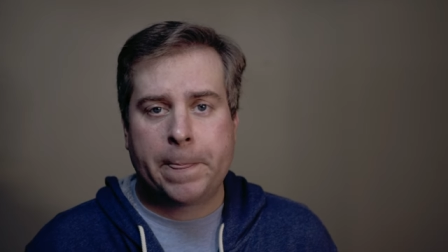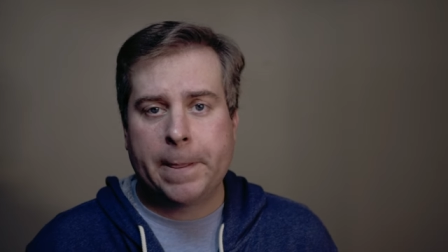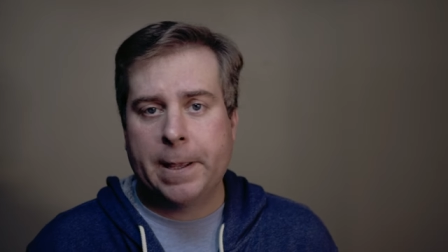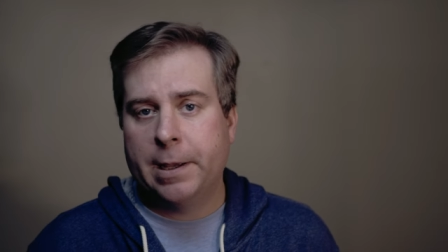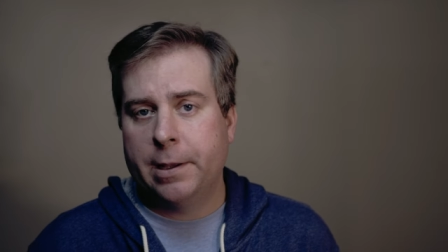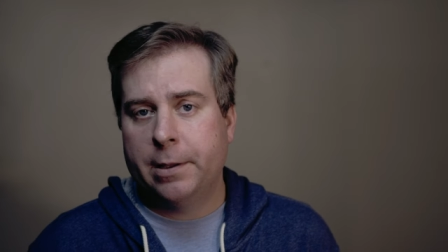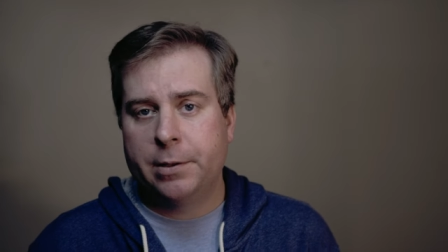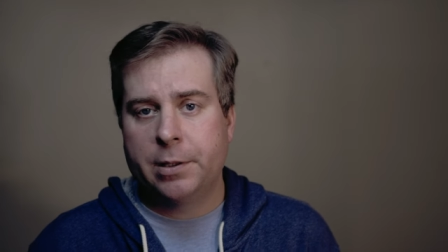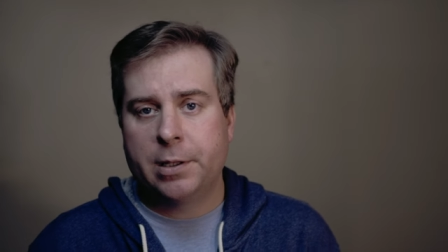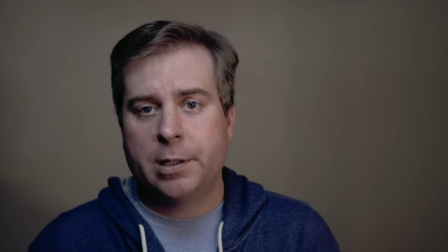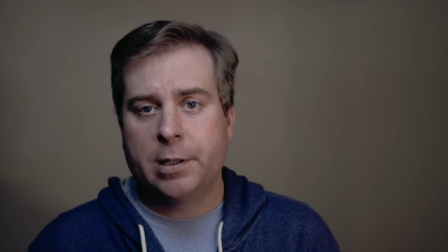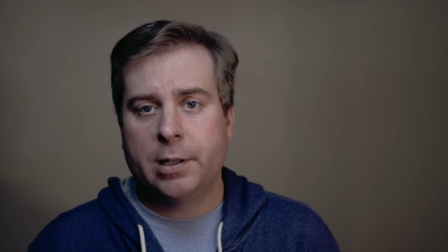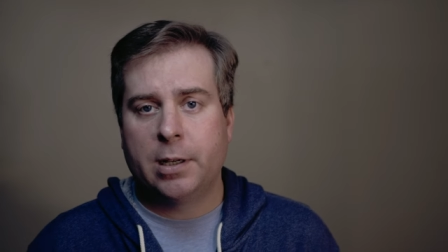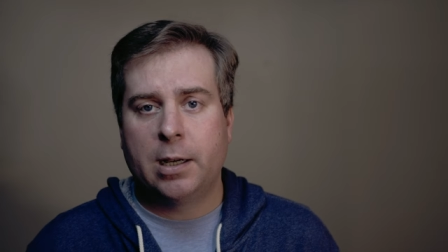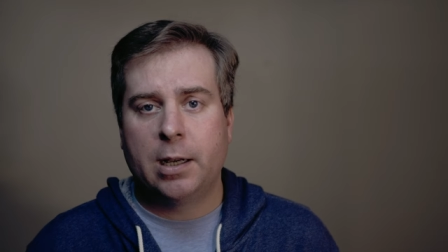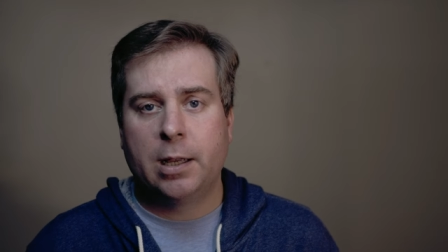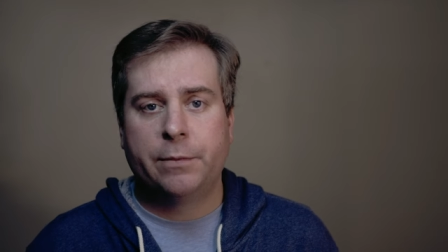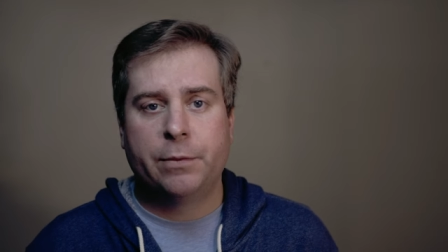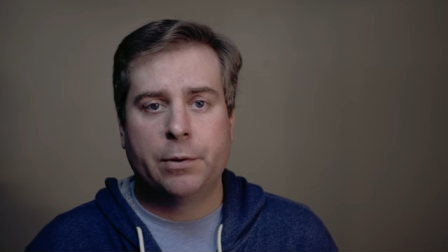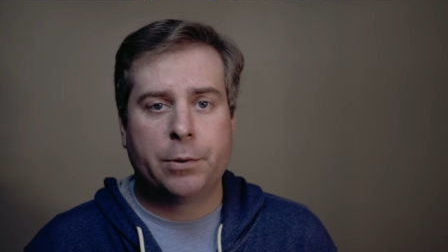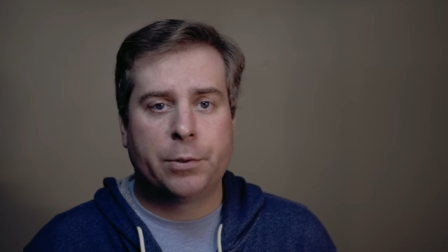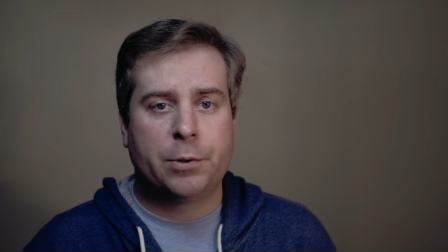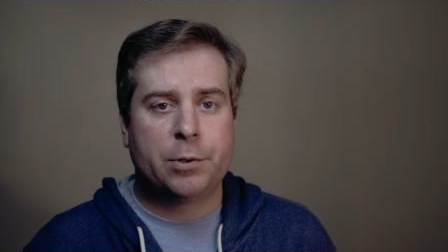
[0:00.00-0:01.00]
and the
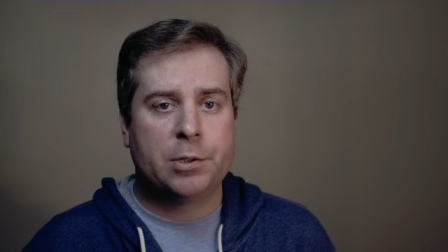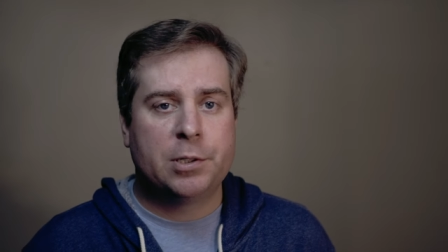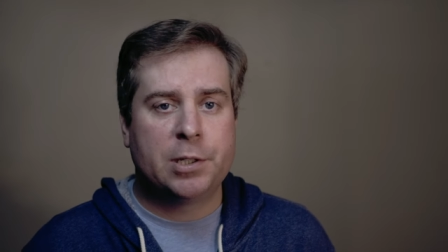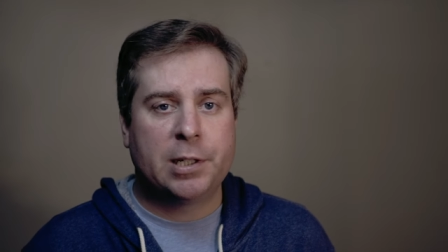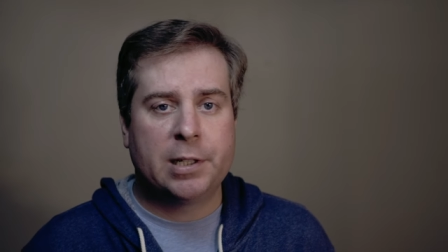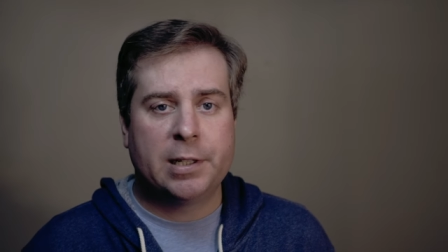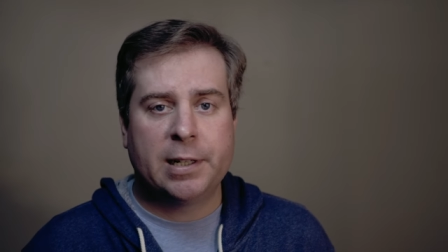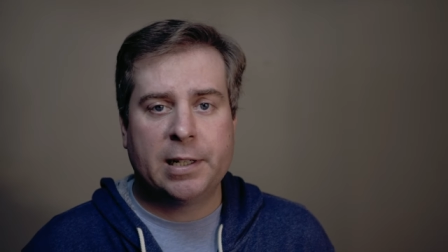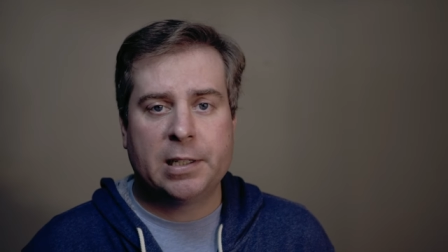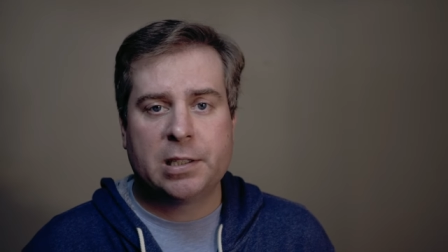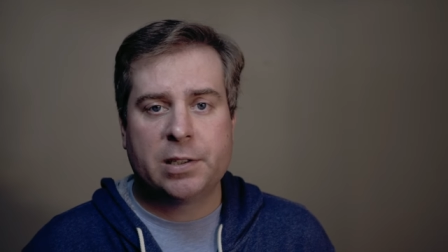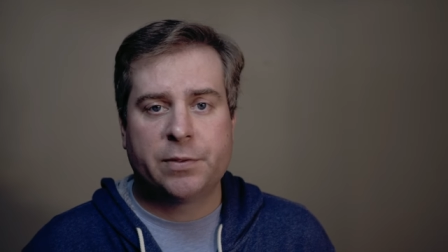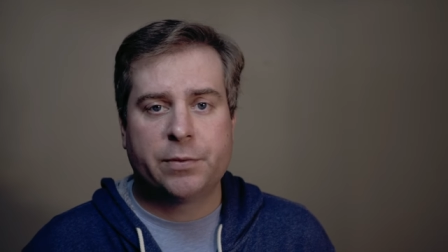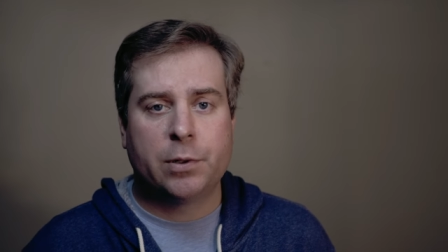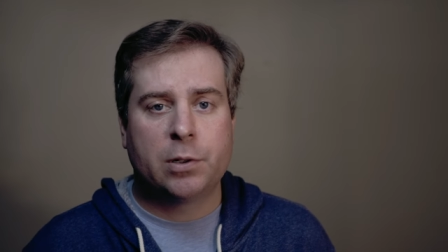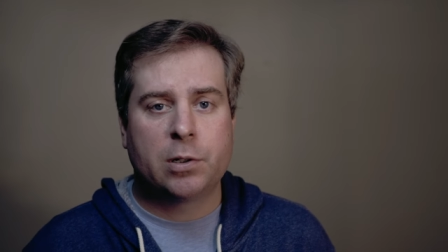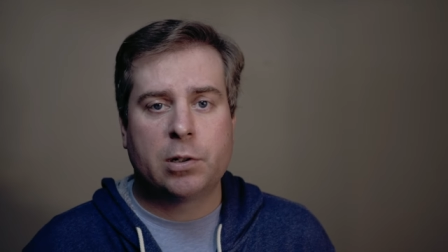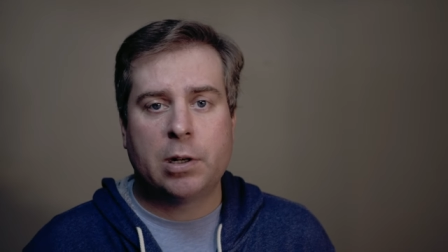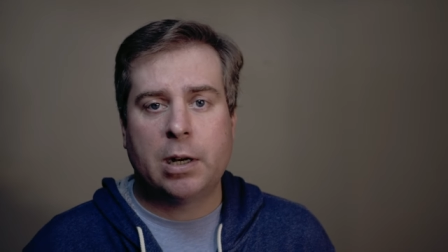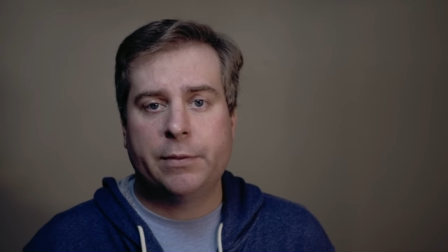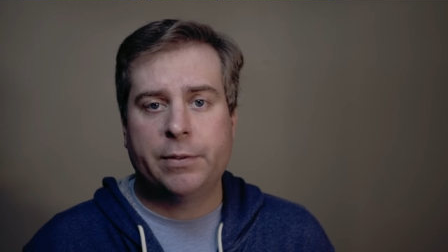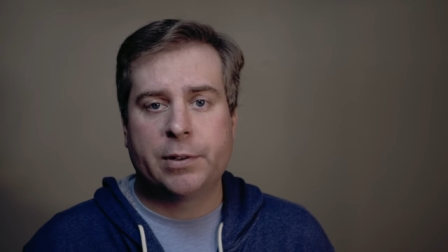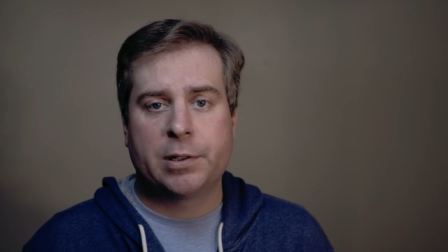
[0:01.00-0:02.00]
iPhone 13 adds
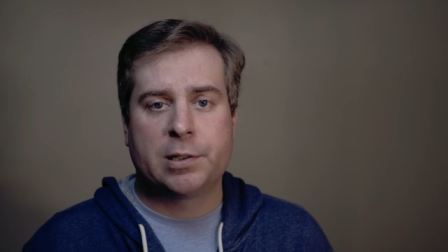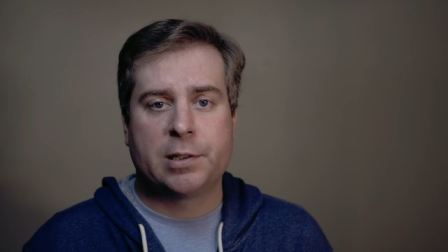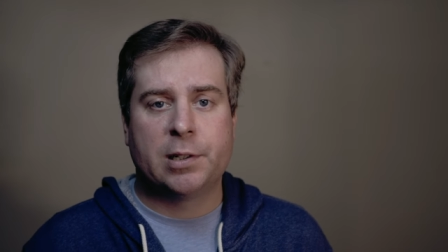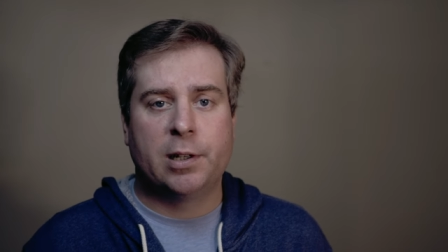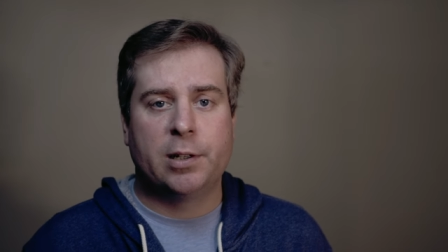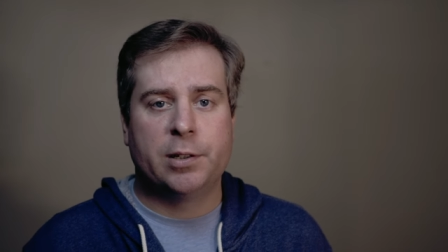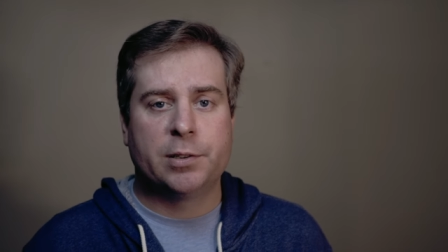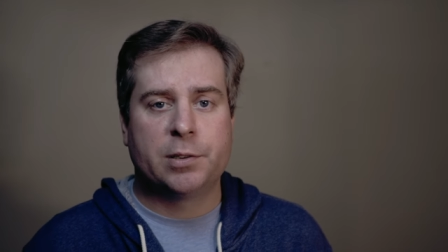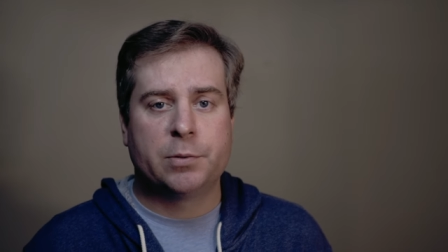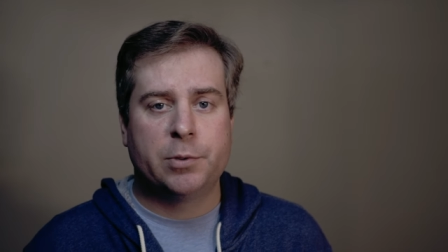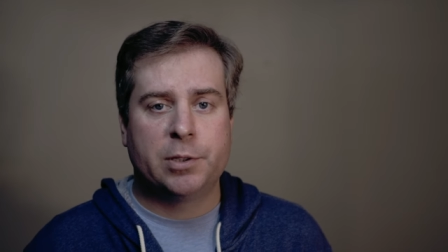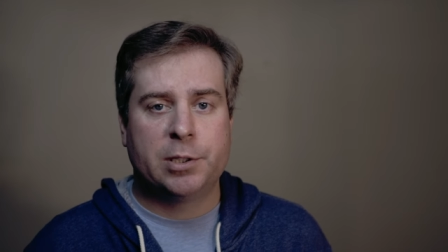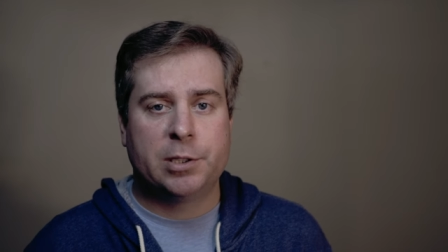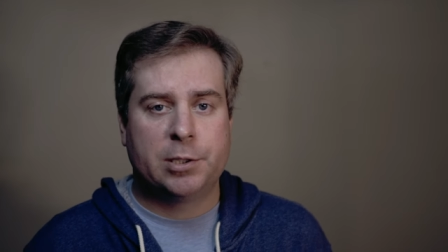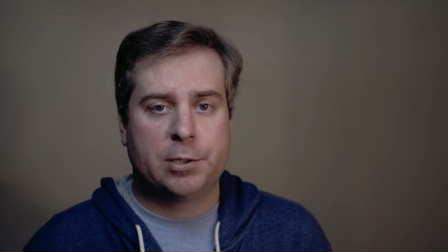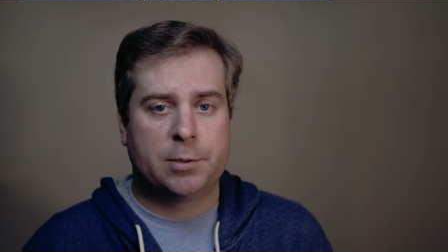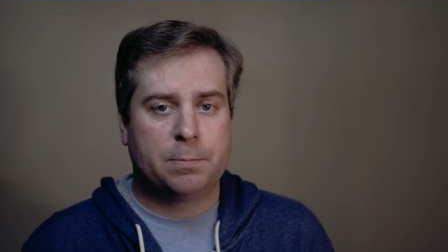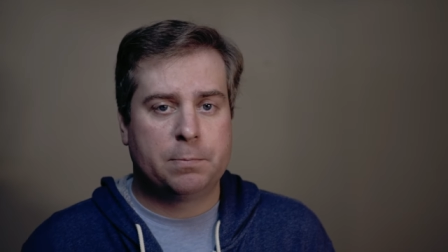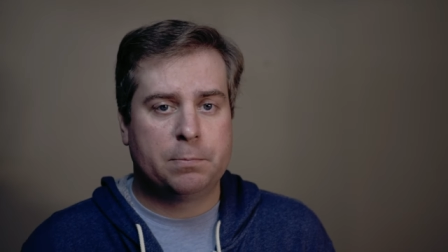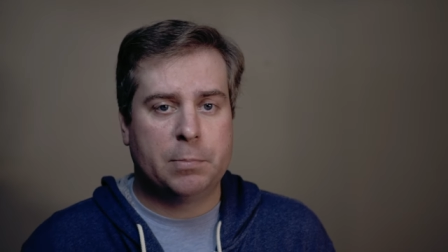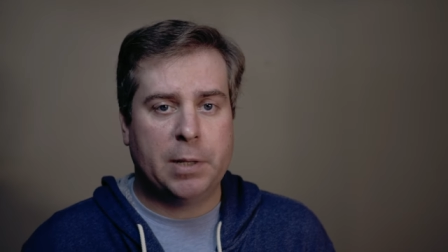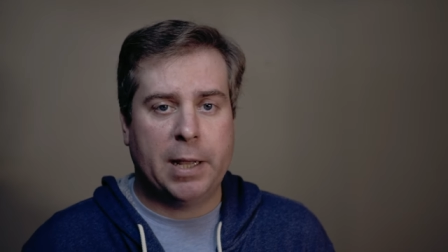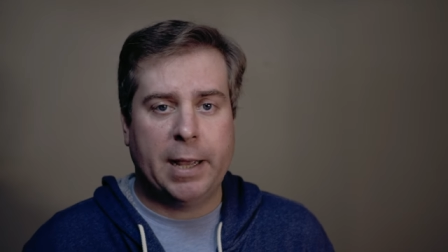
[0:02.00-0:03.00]
photographic styles,
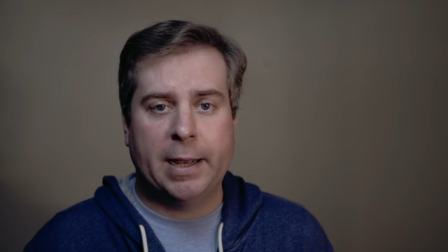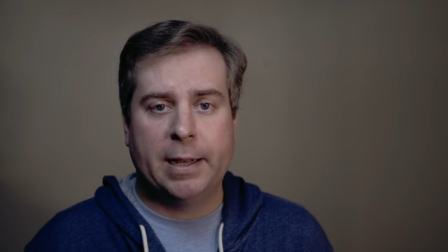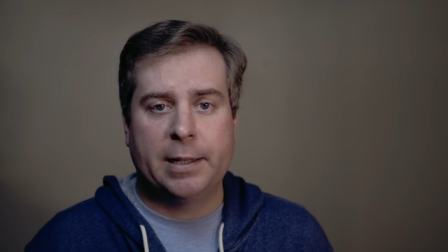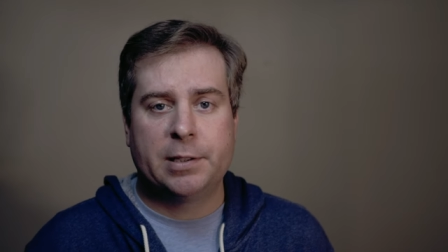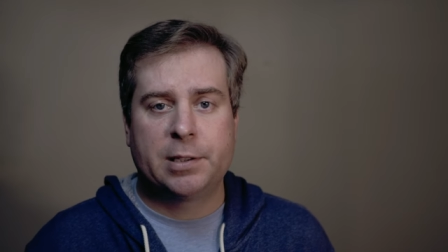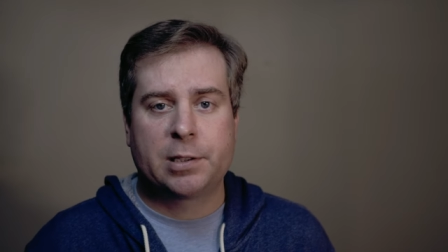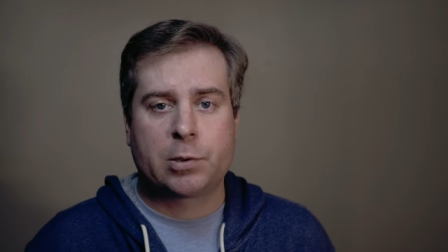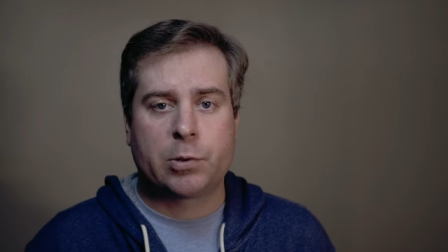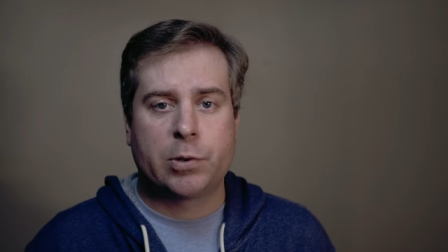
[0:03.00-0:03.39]
which adds